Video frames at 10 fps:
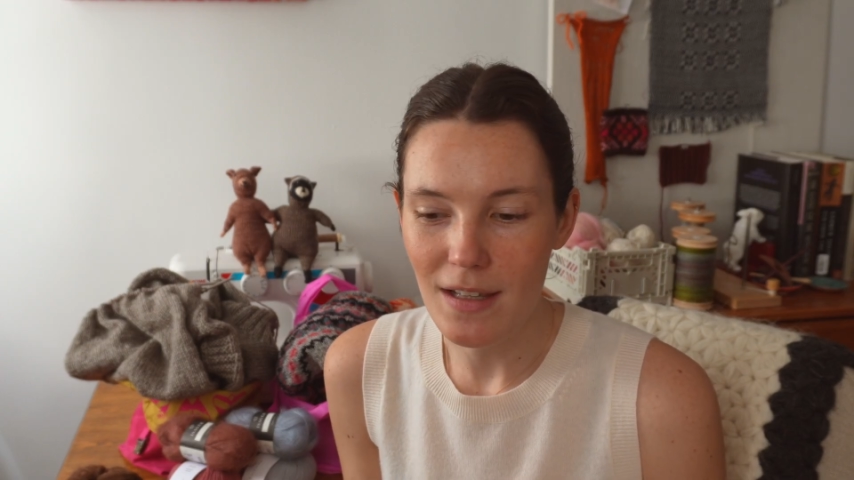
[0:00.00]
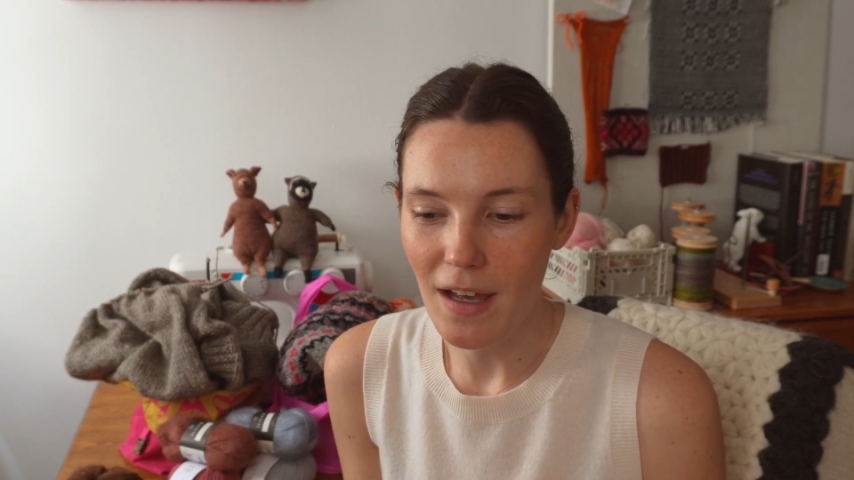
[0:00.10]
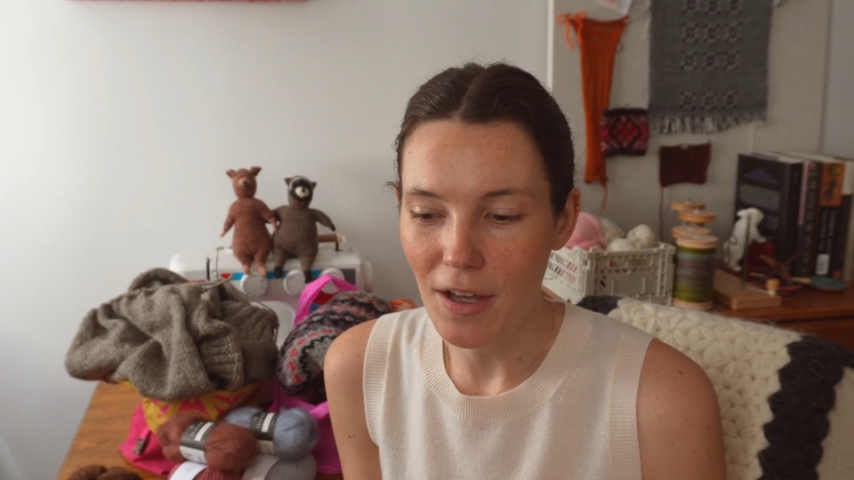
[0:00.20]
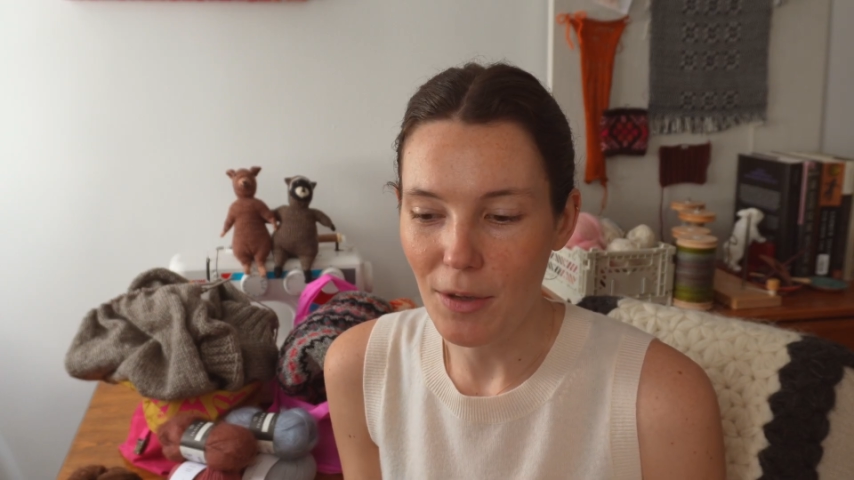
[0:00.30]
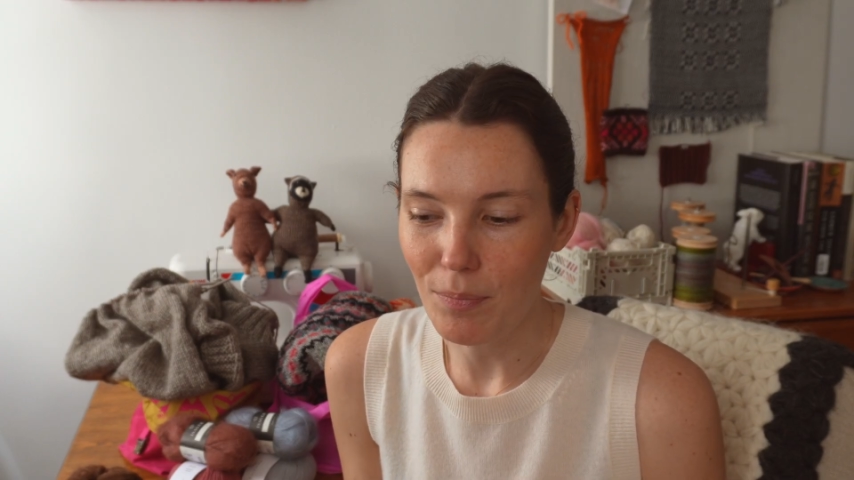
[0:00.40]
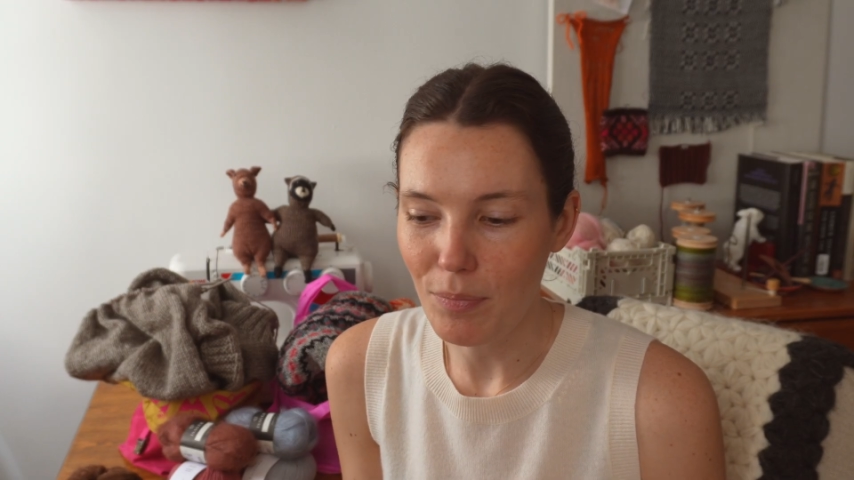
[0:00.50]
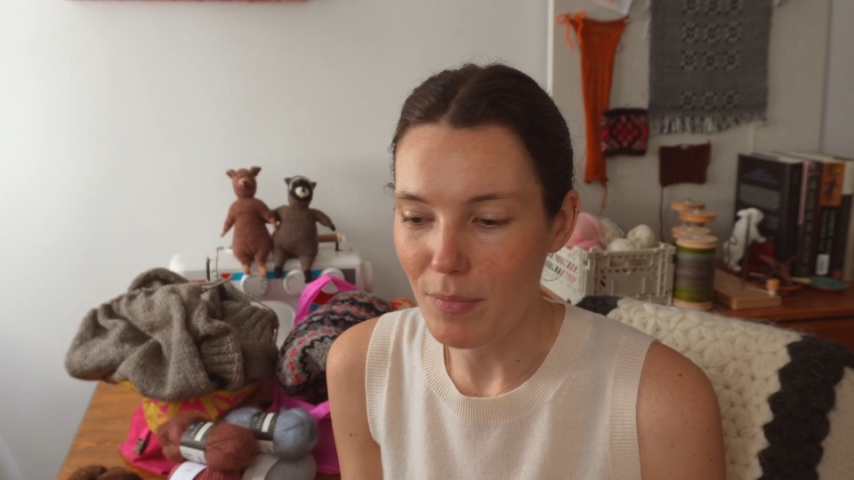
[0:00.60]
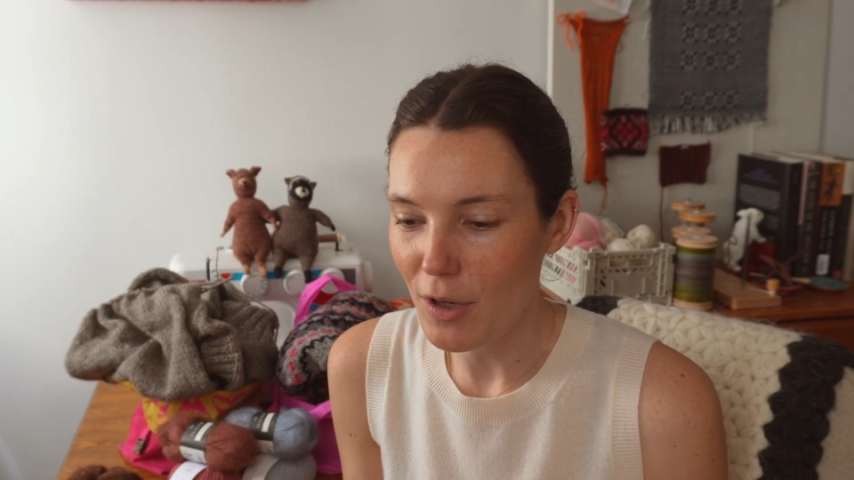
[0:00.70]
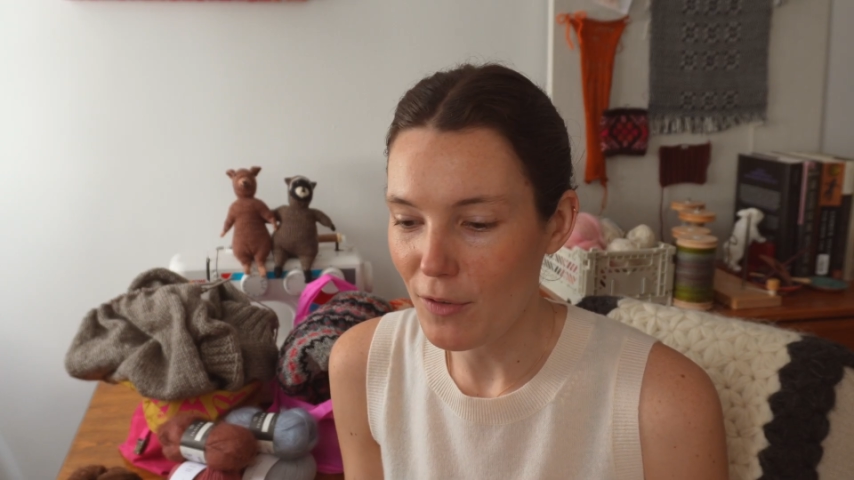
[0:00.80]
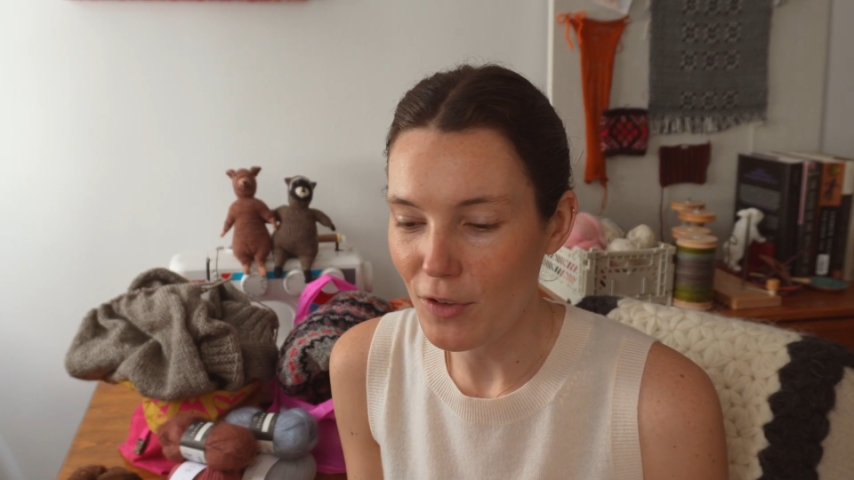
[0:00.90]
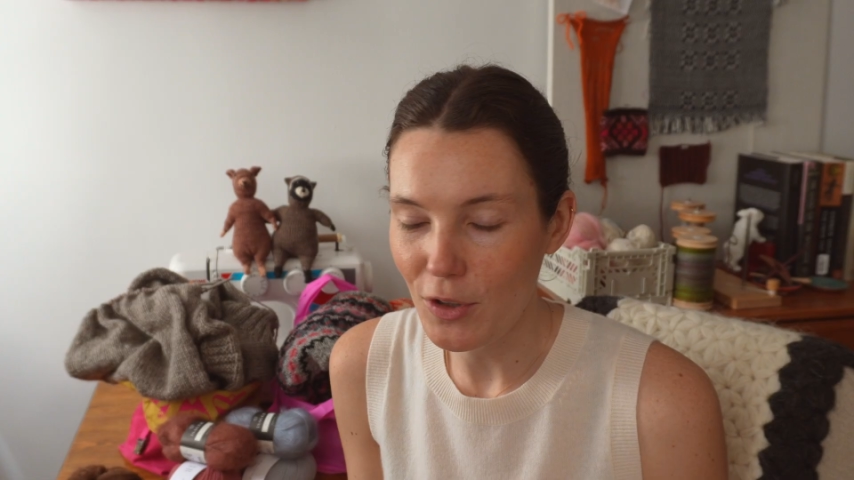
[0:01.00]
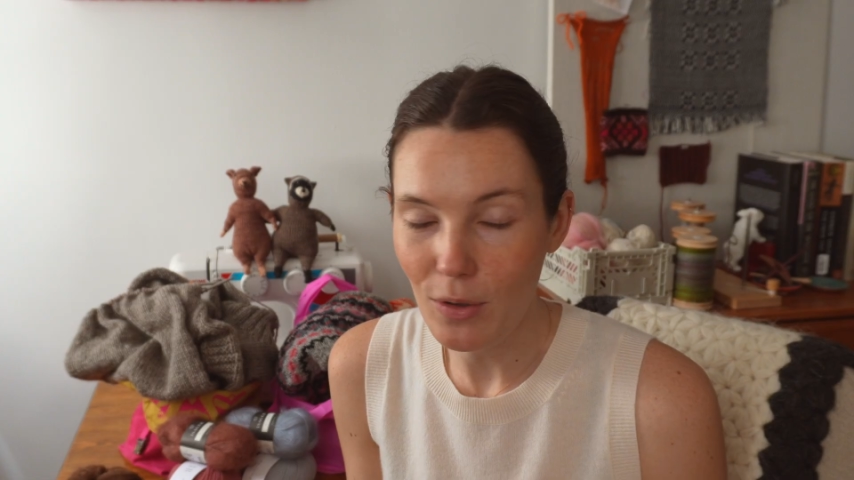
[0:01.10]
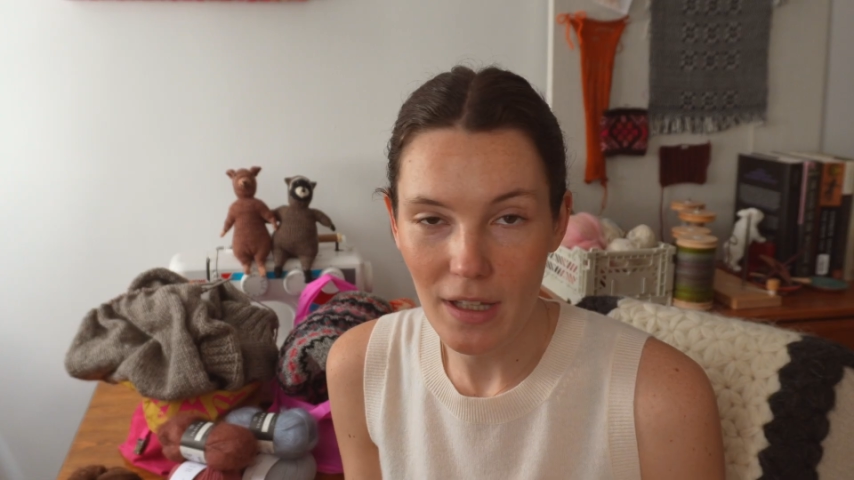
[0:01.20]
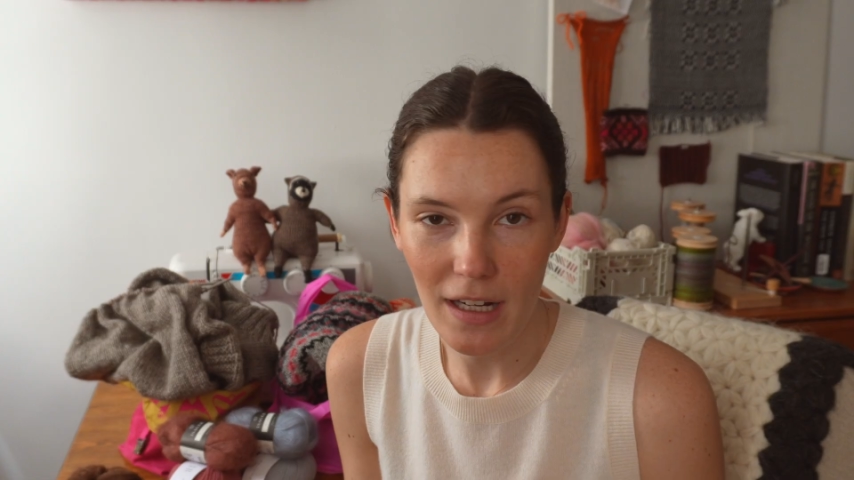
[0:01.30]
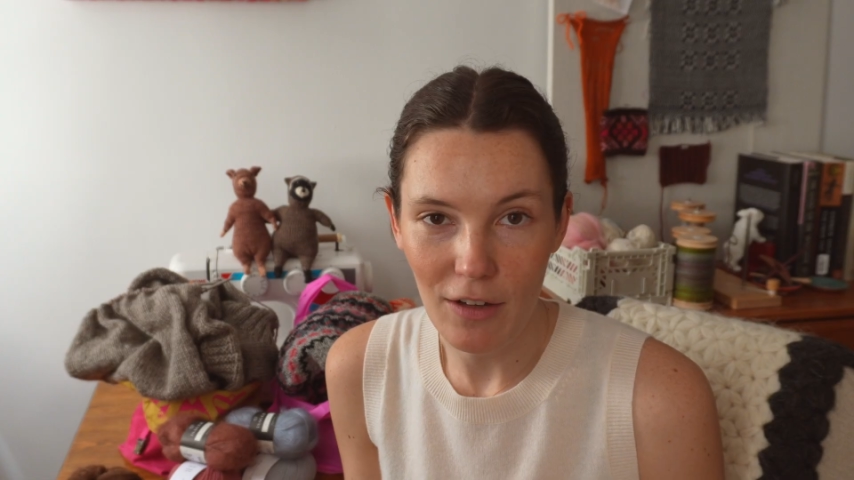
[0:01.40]
a
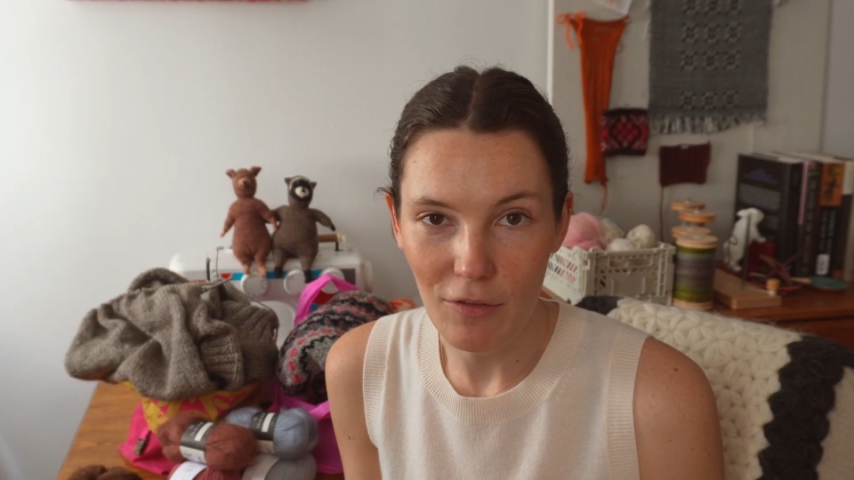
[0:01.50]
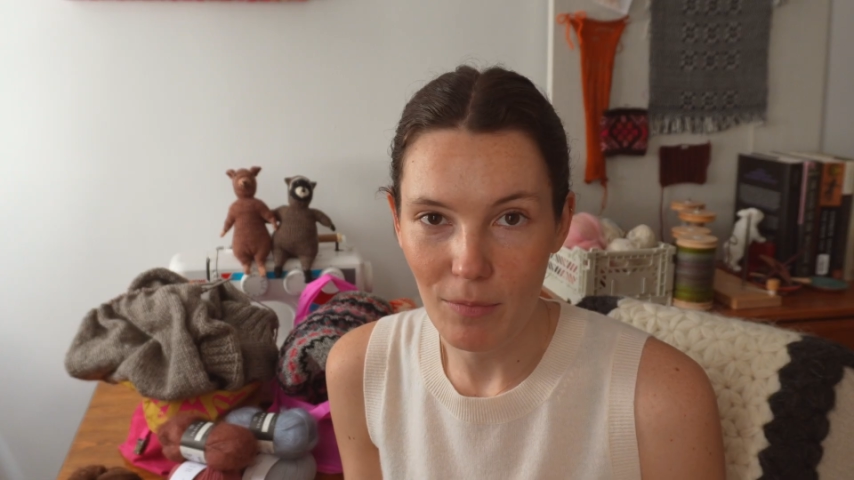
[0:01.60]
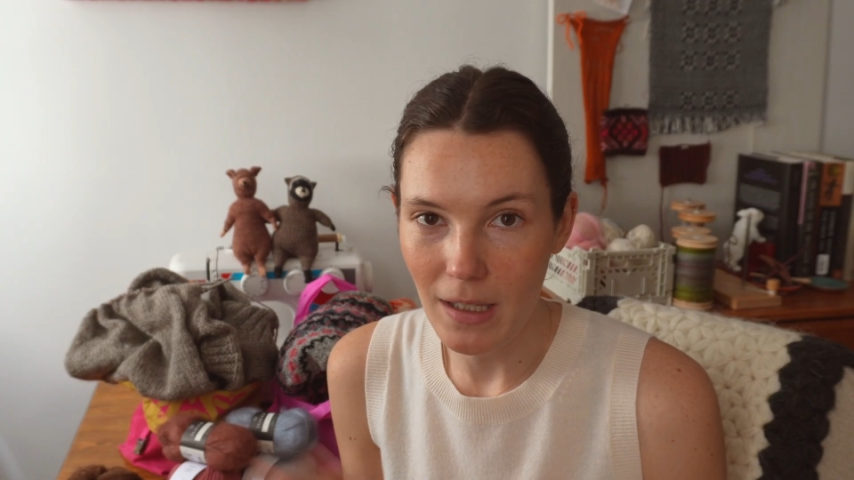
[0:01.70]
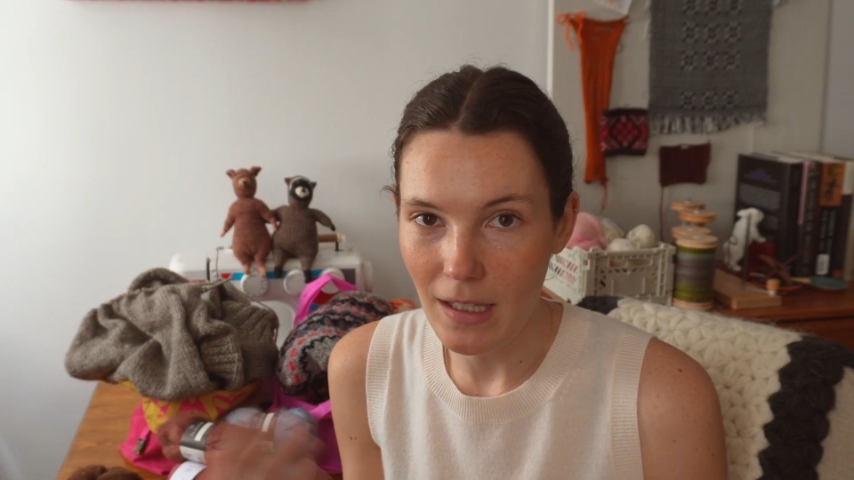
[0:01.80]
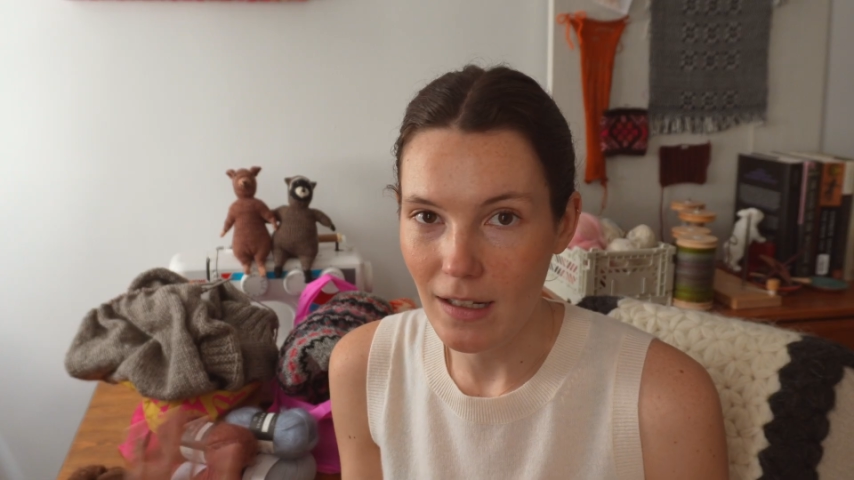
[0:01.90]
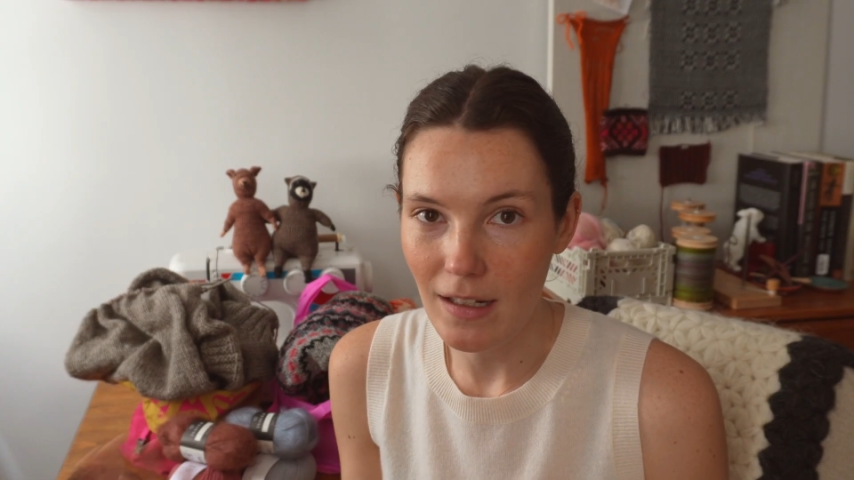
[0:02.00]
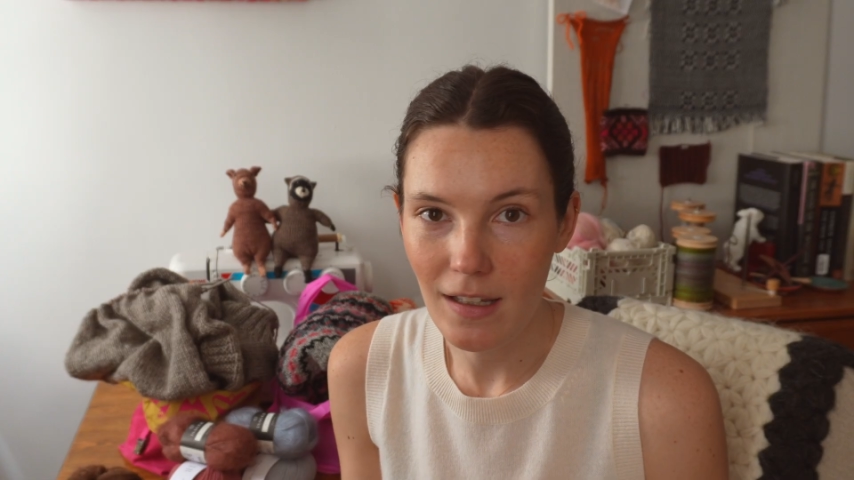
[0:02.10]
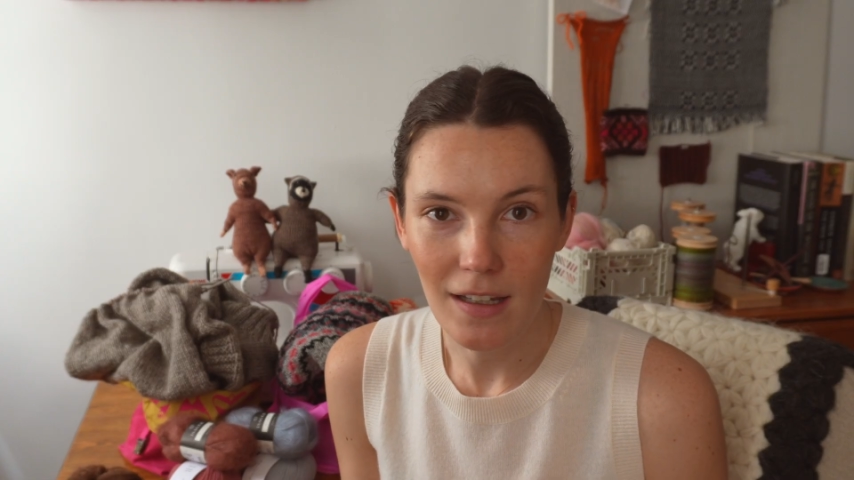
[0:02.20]
few that have been